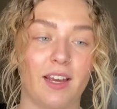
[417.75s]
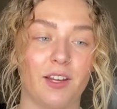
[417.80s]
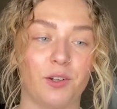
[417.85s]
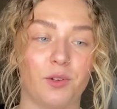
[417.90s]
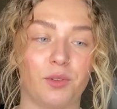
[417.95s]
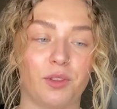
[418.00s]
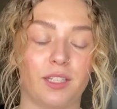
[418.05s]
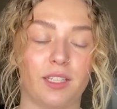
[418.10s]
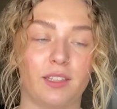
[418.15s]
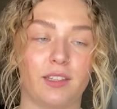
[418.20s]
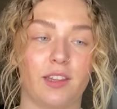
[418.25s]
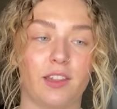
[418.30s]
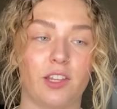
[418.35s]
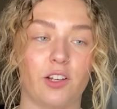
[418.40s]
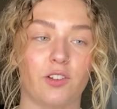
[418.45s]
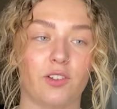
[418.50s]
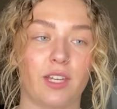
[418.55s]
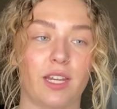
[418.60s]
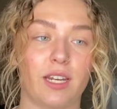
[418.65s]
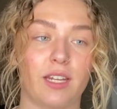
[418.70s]
I don't think that
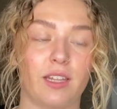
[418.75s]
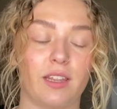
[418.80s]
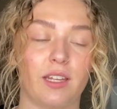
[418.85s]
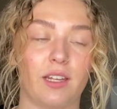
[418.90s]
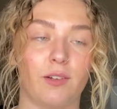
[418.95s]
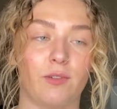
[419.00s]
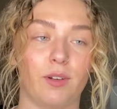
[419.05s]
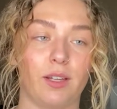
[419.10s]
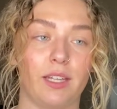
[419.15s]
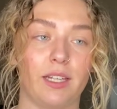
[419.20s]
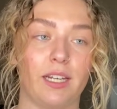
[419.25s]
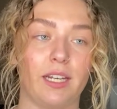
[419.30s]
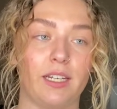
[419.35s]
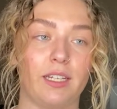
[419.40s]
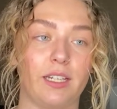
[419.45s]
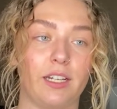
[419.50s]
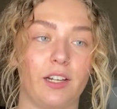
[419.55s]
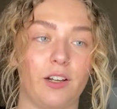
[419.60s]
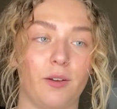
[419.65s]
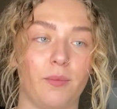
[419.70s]
there's anything really in
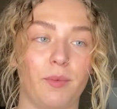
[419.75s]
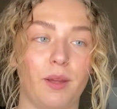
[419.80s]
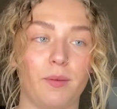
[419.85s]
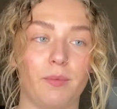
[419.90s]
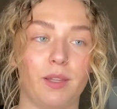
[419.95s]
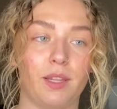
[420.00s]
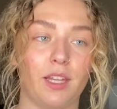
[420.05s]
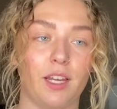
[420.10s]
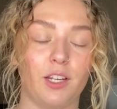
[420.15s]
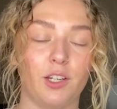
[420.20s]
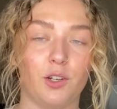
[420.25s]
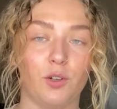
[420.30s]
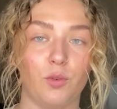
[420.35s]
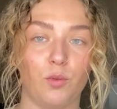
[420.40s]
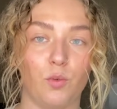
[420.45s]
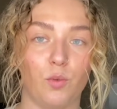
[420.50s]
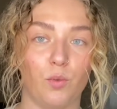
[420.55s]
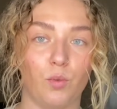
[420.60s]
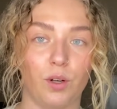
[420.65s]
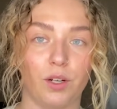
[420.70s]
here maybe that you
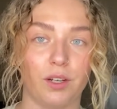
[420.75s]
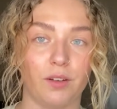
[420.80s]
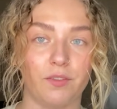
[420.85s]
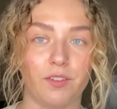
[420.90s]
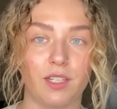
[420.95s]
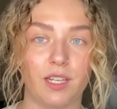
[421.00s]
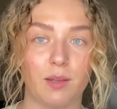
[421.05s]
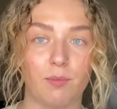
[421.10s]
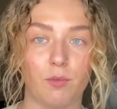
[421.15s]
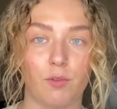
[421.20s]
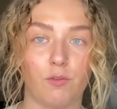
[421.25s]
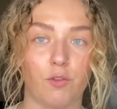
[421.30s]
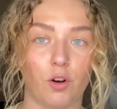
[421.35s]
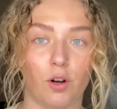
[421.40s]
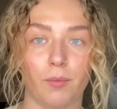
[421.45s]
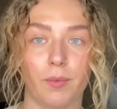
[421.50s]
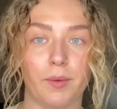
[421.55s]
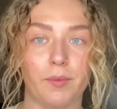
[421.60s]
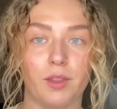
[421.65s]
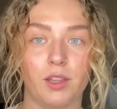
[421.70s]
wouldn't have seen before, maybe